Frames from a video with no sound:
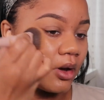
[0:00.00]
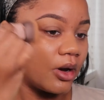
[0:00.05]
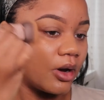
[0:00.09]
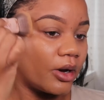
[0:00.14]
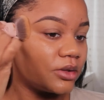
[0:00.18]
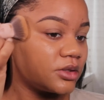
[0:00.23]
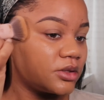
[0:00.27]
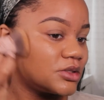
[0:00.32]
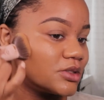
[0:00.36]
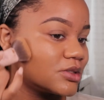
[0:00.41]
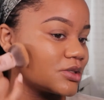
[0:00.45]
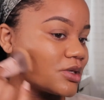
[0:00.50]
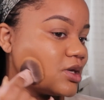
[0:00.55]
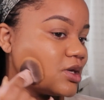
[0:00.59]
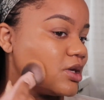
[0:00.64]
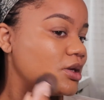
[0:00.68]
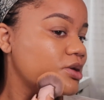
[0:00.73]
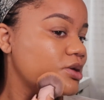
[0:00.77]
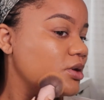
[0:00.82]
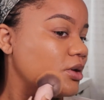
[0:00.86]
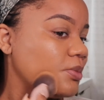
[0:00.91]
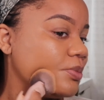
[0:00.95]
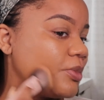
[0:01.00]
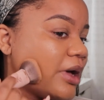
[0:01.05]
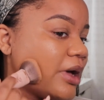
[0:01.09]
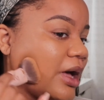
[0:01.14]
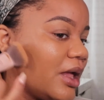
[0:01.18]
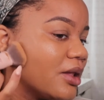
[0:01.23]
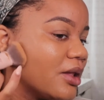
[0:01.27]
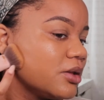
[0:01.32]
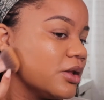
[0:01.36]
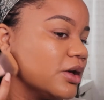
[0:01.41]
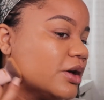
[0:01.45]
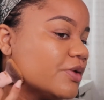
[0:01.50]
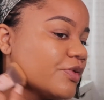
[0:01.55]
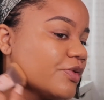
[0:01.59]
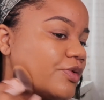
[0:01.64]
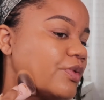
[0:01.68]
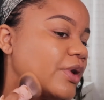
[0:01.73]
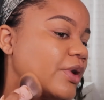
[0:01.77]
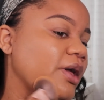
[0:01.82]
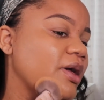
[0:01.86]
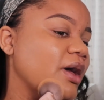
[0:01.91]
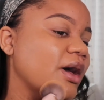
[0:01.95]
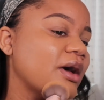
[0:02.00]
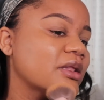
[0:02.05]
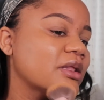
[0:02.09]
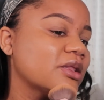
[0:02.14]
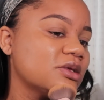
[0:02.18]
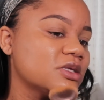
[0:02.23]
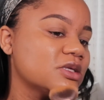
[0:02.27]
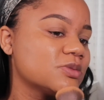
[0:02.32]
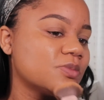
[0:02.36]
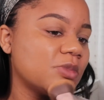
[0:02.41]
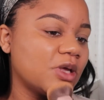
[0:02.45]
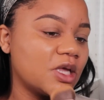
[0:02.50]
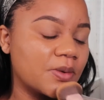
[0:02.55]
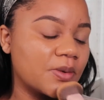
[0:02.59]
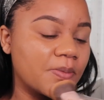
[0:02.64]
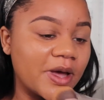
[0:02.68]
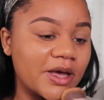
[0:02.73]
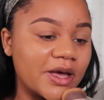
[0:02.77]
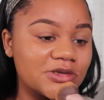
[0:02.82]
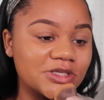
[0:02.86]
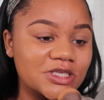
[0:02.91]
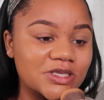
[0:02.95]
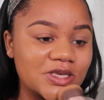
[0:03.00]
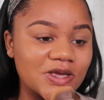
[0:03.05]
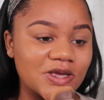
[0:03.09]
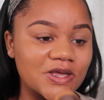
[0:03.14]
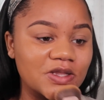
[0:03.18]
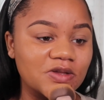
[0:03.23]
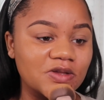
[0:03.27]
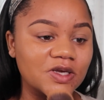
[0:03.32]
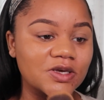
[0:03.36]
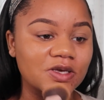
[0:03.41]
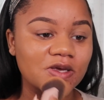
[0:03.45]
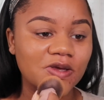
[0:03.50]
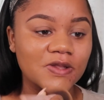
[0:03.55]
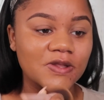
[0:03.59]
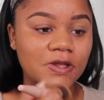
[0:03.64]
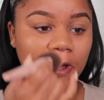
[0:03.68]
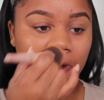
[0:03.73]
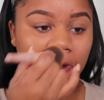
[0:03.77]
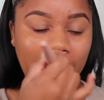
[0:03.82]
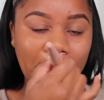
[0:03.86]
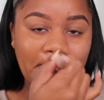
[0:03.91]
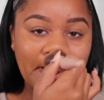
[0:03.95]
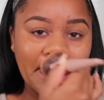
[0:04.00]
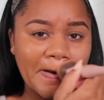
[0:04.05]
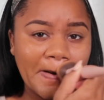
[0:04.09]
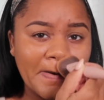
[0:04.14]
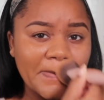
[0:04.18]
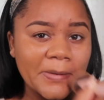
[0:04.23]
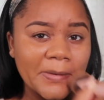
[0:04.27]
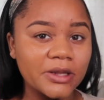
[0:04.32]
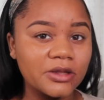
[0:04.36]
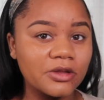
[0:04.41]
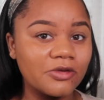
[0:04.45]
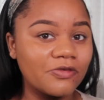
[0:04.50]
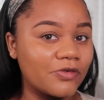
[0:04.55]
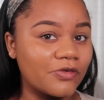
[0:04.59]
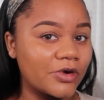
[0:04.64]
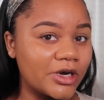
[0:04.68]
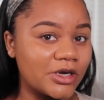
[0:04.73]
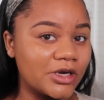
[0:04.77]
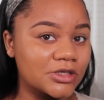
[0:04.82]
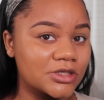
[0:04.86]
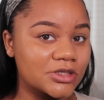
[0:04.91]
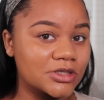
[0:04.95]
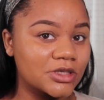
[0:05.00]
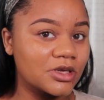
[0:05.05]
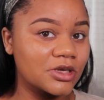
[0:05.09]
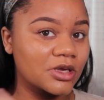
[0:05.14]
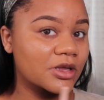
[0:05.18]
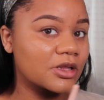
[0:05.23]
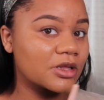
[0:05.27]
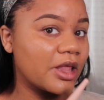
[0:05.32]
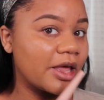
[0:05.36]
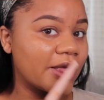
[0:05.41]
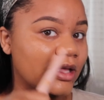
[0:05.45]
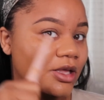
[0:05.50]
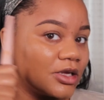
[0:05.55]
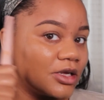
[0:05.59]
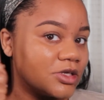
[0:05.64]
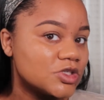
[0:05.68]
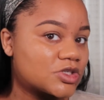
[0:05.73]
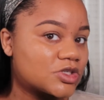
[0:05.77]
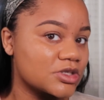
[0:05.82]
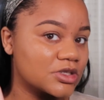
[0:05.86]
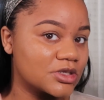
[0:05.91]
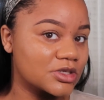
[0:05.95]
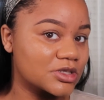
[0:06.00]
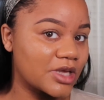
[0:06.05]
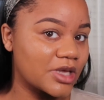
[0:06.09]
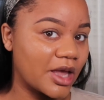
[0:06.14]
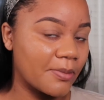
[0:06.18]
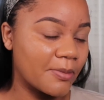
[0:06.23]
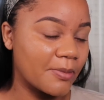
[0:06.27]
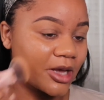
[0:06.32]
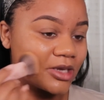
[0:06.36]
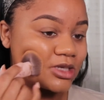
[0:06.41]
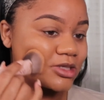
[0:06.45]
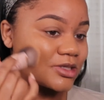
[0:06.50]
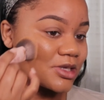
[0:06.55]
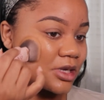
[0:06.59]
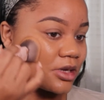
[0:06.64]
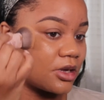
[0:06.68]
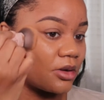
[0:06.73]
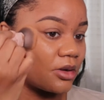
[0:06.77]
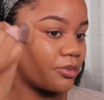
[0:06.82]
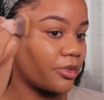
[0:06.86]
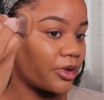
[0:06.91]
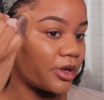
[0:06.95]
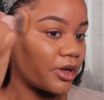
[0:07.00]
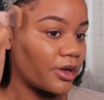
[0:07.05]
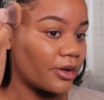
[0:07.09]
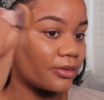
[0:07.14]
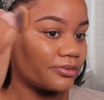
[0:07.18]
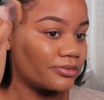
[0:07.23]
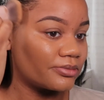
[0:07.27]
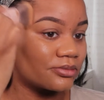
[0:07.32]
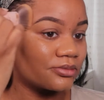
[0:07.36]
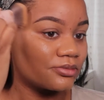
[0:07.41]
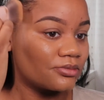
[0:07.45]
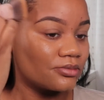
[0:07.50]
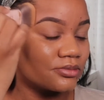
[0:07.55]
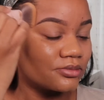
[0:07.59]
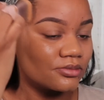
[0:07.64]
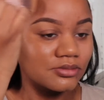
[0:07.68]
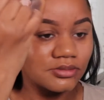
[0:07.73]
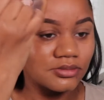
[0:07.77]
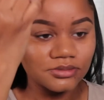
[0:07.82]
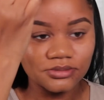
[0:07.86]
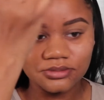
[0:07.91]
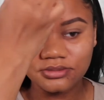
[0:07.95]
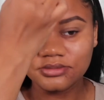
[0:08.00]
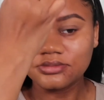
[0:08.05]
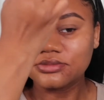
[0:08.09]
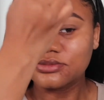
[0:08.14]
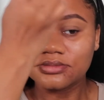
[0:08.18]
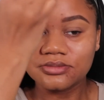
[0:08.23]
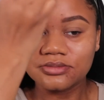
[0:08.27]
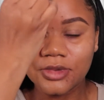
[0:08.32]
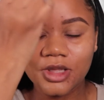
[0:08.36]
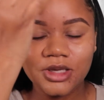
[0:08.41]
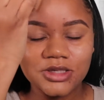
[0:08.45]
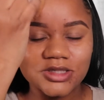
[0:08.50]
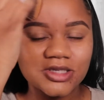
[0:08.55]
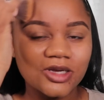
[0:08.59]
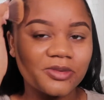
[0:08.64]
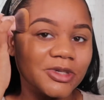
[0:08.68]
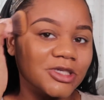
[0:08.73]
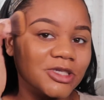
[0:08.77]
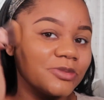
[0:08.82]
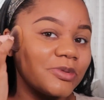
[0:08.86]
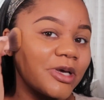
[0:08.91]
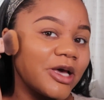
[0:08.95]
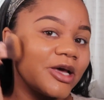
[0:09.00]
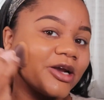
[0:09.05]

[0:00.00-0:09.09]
on the skin, but I love the way how this make my skin look. It look really fresh, look like it just looks like my skin, but so much